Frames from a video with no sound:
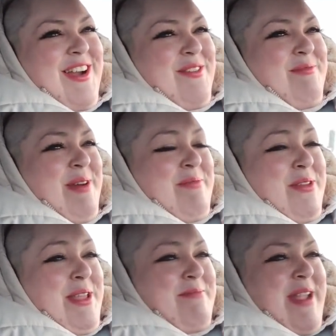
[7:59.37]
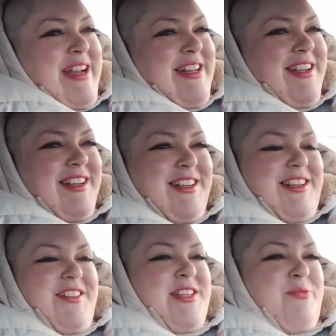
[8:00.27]
I remember they made
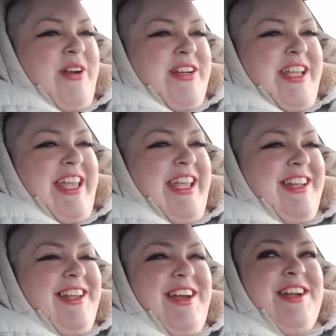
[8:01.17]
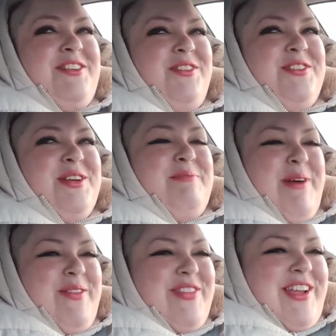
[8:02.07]
this one kid. I told you about